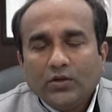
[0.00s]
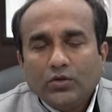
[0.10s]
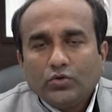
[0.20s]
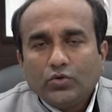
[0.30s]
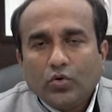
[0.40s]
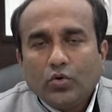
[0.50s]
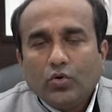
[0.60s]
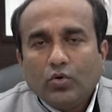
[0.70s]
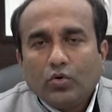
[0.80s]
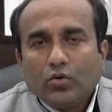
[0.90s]

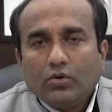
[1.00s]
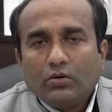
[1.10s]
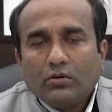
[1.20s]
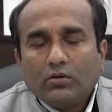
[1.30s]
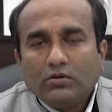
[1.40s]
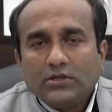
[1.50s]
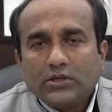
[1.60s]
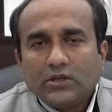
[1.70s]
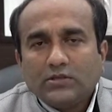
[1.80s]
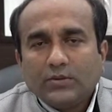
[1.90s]
So these
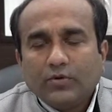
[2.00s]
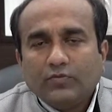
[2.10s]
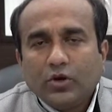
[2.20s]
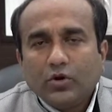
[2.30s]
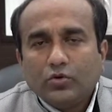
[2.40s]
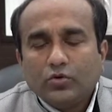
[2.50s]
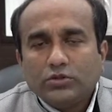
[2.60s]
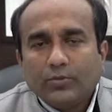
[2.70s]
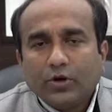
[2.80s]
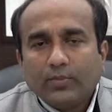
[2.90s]
are some of the do's
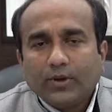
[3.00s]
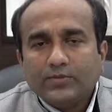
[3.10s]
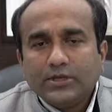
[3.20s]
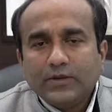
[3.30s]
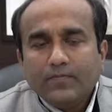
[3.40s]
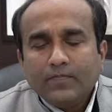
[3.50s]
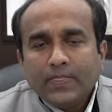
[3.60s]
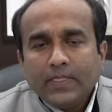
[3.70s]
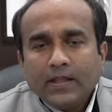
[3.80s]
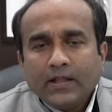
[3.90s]
about epilepsy.
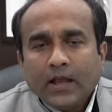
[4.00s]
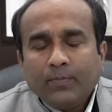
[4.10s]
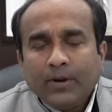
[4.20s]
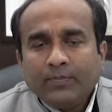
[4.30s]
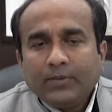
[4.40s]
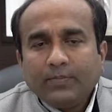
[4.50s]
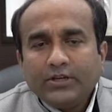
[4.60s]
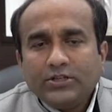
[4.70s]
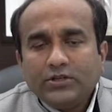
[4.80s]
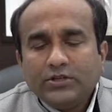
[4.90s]
Epileptic
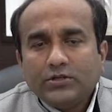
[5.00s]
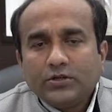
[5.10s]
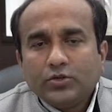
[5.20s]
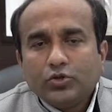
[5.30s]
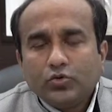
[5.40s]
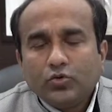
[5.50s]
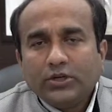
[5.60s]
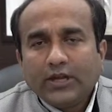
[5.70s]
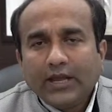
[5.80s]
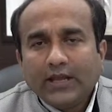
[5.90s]
patients
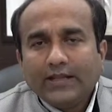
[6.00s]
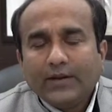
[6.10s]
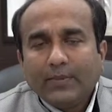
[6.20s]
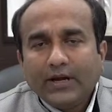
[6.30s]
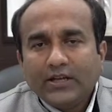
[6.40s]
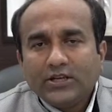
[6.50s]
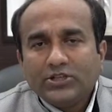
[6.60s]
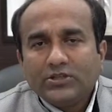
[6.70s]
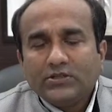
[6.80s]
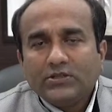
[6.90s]
should take their
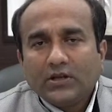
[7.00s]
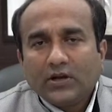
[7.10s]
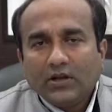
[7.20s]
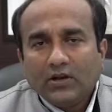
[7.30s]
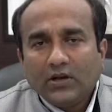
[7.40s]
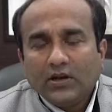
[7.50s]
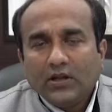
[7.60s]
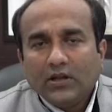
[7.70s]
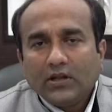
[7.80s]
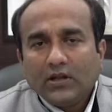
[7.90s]
medications
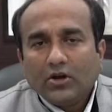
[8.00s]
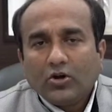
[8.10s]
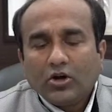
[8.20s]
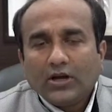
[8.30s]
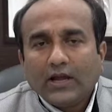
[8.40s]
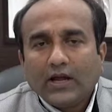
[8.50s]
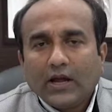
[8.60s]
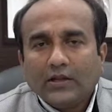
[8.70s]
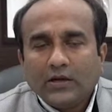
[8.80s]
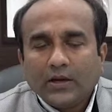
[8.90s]
regularly. They are not like
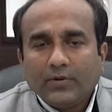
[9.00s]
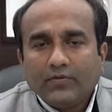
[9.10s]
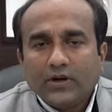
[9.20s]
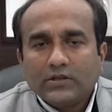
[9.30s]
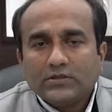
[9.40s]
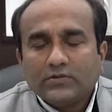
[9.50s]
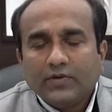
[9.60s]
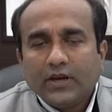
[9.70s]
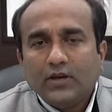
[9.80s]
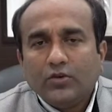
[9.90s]
other type of drugs
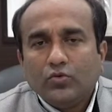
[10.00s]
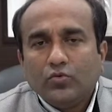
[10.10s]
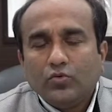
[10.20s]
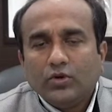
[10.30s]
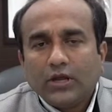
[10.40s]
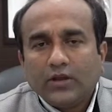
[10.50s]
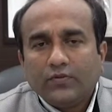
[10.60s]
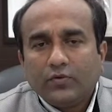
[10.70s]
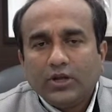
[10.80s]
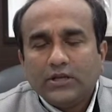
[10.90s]
wherein you take
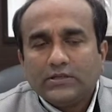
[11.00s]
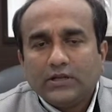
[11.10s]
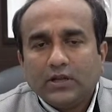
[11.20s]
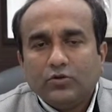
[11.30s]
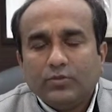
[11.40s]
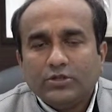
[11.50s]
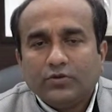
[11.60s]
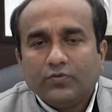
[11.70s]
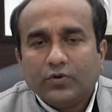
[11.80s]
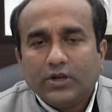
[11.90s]
few days and then you miss a
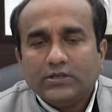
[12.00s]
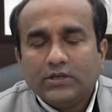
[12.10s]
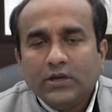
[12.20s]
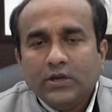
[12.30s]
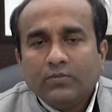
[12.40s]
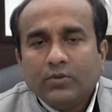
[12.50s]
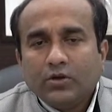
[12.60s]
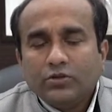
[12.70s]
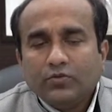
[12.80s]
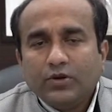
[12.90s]
few days,
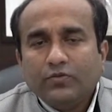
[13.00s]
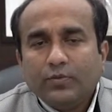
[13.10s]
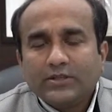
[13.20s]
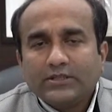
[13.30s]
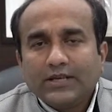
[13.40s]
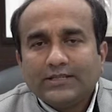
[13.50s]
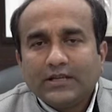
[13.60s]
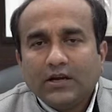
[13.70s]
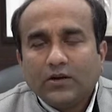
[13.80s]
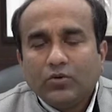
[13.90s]
because even if you miss a
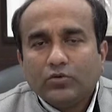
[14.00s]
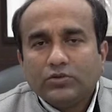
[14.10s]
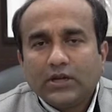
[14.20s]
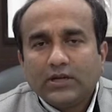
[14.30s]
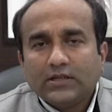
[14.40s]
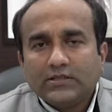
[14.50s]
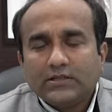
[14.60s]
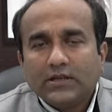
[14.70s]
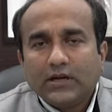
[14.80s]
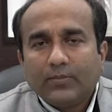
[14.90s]
single dose, there are chances
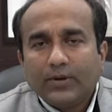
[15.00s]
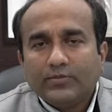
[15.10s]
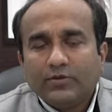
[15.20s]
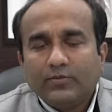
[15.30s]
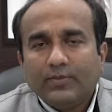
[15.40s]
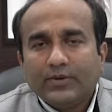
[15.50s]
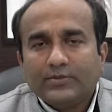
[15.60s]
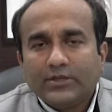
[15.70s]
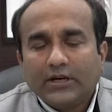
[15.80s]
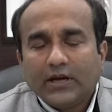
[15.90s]
that epilepsy will be
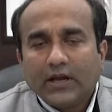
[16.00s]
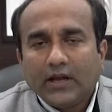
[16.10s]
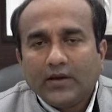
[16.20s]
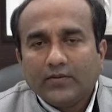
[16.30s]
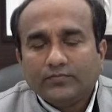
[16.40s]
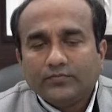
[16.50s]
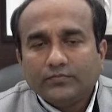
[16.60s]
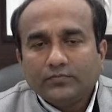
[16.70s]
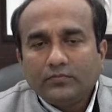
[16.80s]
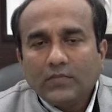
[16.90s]
precipitated again.
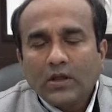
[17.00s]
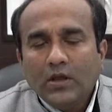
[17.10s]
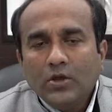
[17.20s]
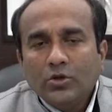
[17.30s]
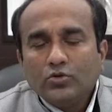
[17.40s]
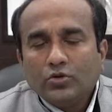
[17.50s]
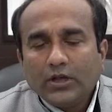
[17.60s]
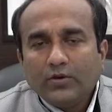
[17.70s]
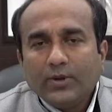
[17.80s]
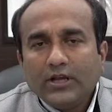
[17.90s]
So
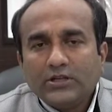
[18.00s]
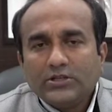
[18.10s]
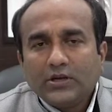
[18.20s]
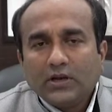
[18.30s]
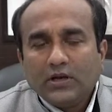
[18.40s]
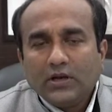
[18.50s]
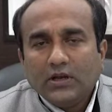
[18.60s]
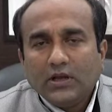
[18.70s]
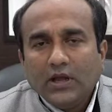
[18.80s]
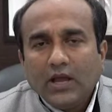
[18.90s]
take your medication
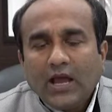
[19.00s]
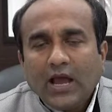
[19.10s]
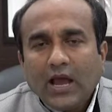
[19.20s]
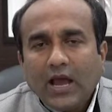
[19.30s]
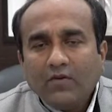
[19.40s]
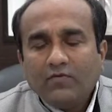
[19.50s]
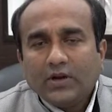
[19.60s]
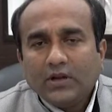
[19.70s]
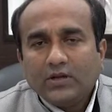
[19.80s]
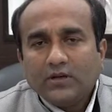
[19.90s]
regularly. Have
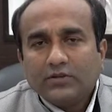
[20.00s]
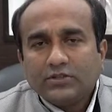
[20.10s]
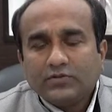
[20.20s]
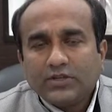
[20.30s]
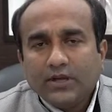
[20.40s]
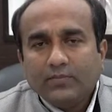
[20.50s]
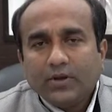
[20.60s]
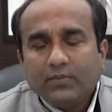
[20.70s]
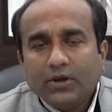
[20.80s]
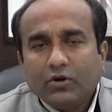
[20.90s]
regular hours of sleep,
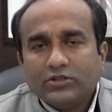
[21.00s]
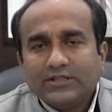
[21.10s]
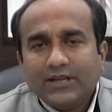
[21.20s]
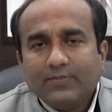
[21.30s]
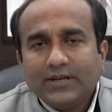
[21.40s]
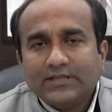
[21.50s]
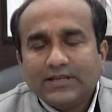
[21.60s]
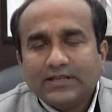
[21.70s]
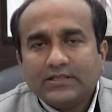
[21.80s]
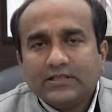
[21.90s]
because
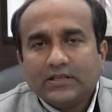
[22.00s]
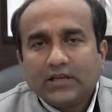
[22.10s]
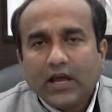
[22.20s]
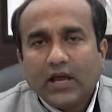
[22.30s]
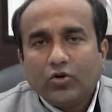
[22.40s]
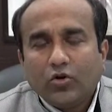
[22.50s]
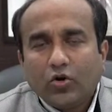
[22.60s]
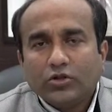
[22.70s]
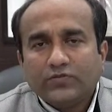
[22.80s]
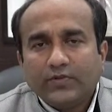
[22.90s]
sleeplessness can
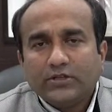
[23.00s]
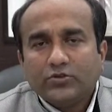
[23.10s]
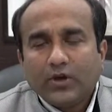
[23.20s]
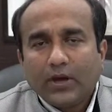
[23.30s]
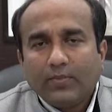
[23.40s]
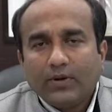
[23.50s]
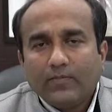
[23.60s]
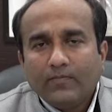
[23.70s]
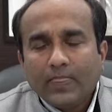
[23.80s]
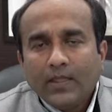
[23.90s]
cause fits to happen.
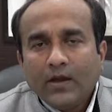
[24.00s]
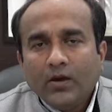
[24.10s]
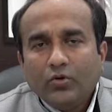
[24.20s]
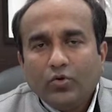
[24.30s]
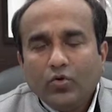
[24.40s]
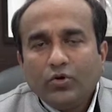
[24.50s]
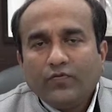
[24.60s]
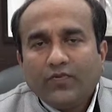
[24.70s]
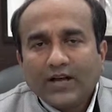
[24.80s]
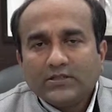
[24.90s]
Don't
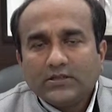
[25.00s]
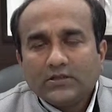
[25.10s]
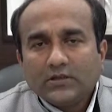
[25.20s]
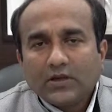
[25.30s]
fast.